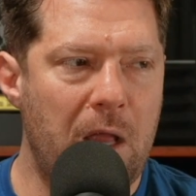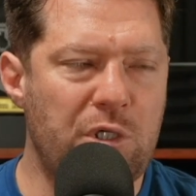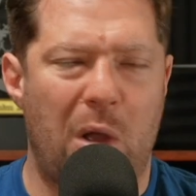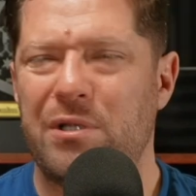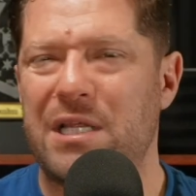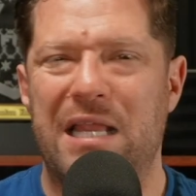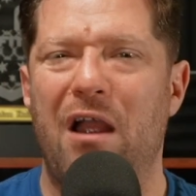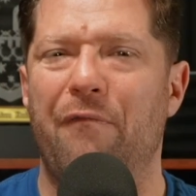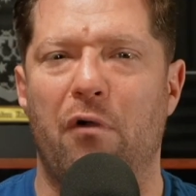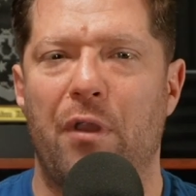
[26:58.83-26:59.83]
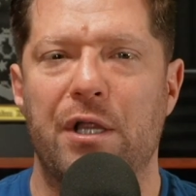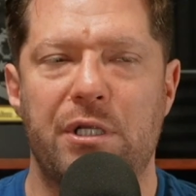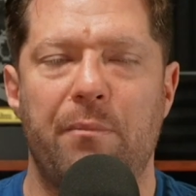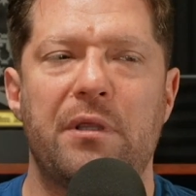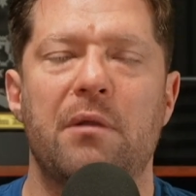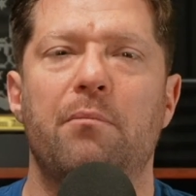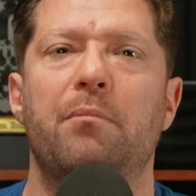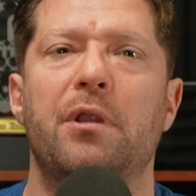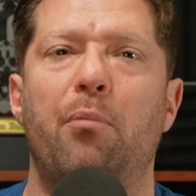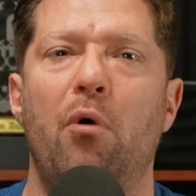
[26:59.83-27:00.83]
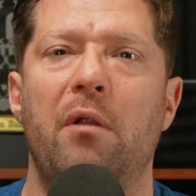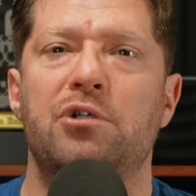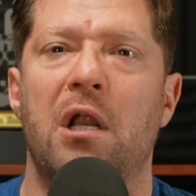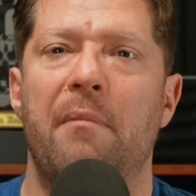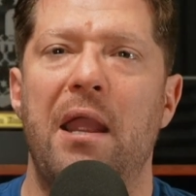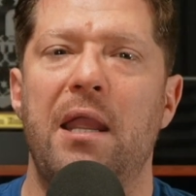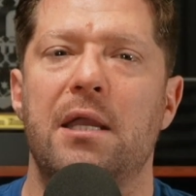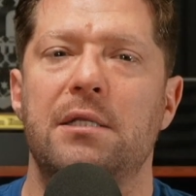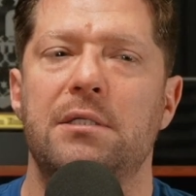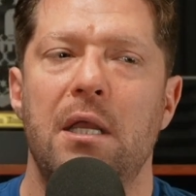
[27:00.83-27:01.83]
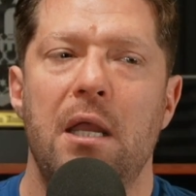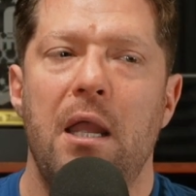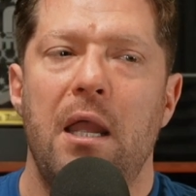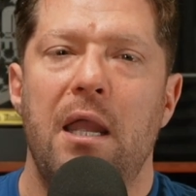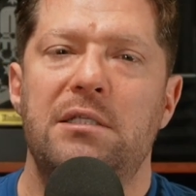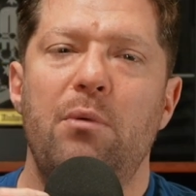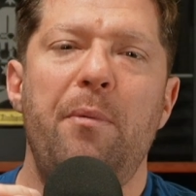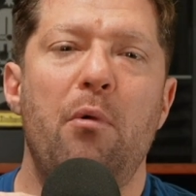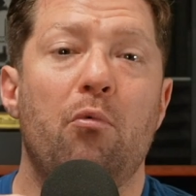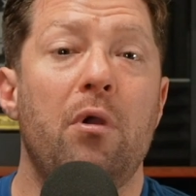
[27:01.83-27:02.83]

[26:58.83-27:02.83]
So I wasn't there for all that shit. But the point I'm trying to make is it would have been